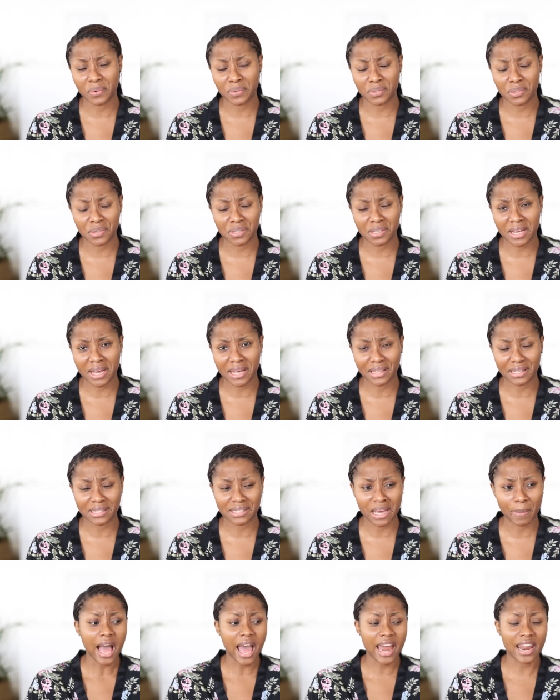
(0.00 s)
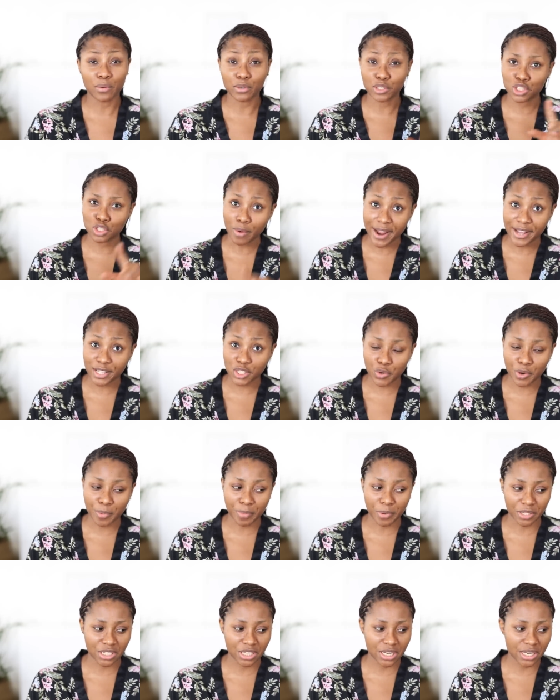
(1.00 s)
was using at the time and I was trying to
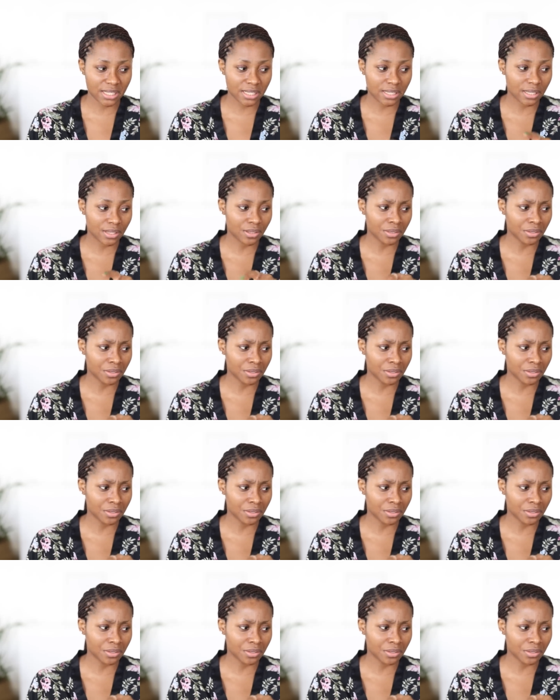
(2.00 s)
repurchase it,